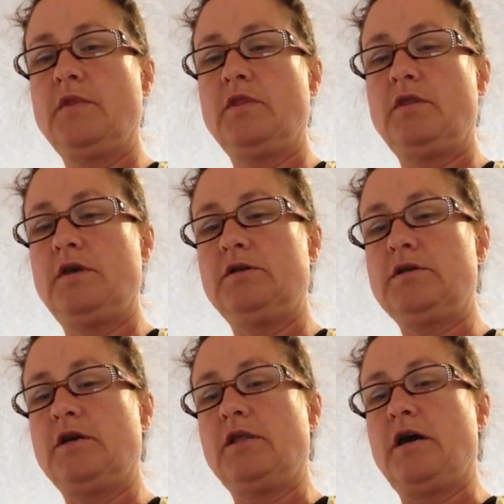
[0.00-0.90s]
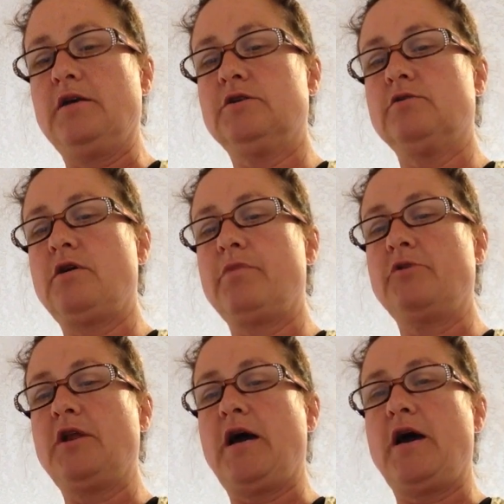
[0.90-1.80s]
things like that. So now I'm
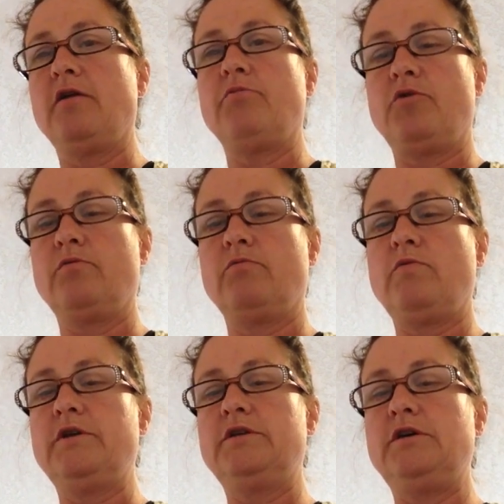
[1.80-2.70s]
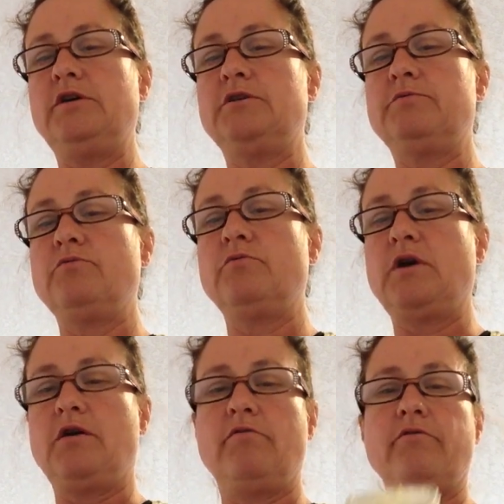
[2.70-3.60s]
going to add about 1 teaspoon
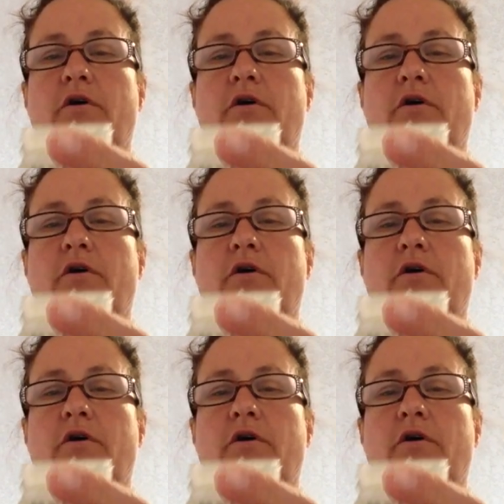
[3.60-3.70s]
of,